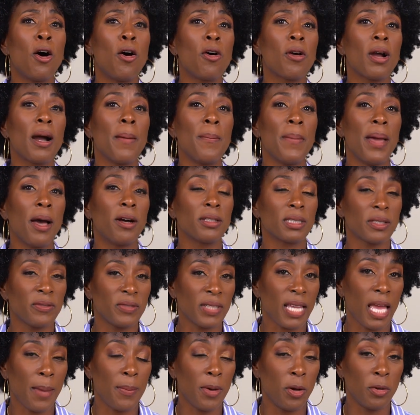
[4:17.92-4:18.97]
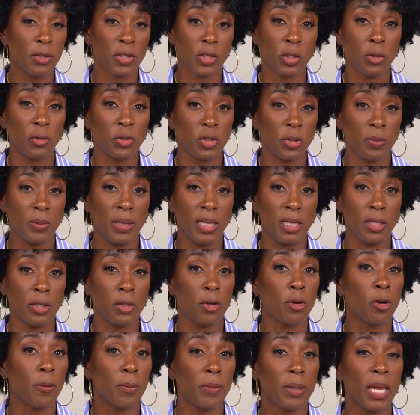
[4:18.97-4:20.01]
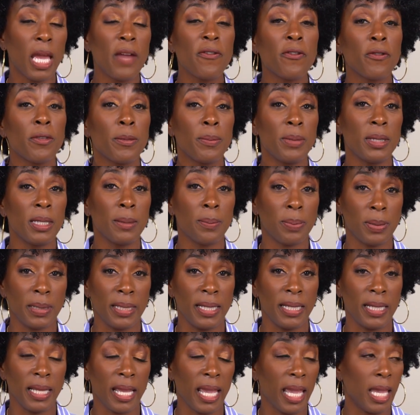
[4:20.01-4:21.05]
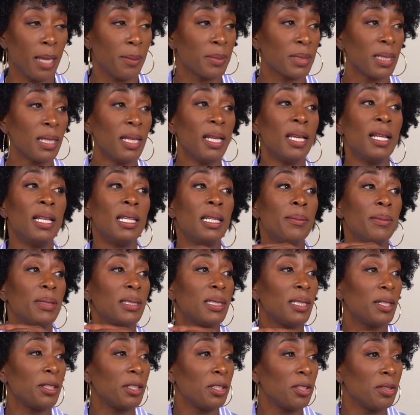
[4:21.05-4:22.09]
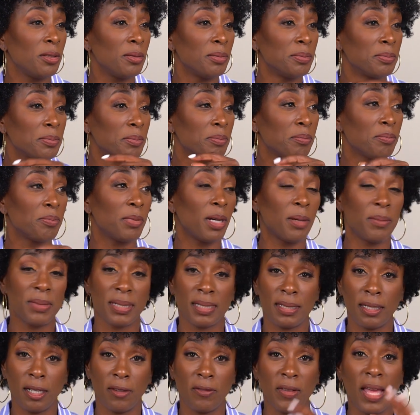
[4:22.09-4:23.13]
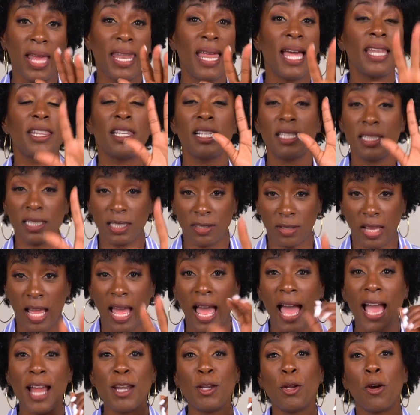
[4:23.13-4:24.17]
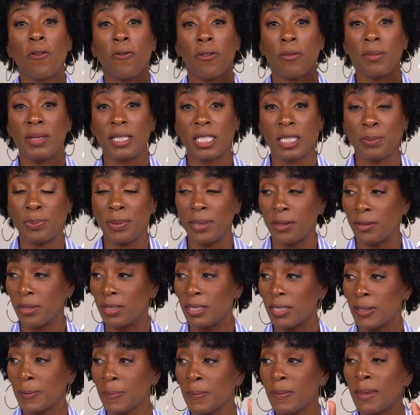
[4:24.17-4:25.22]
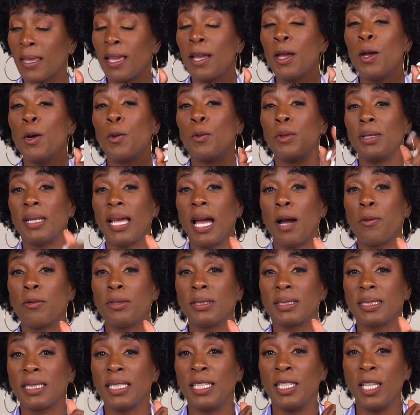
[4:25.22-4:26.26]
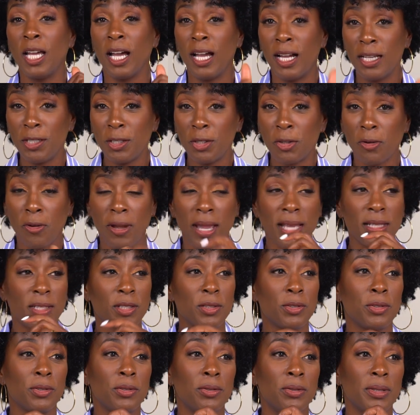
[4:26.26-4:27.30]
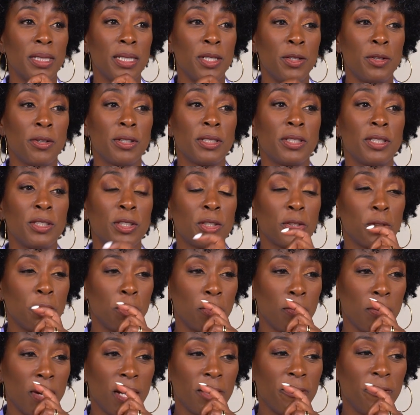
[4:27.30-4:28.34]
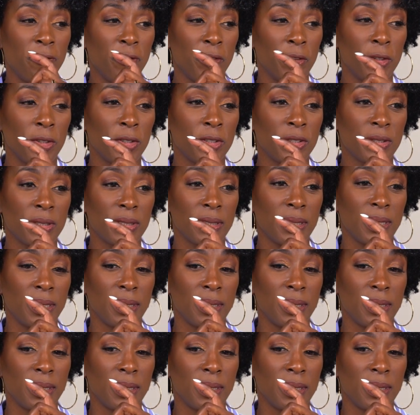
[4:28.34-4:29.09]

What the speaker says: amounts of time on social media or, heaven forbid, playing games. Let me tell you about myself. And I know from experience. When I was in undergrad school, in nursing school, my first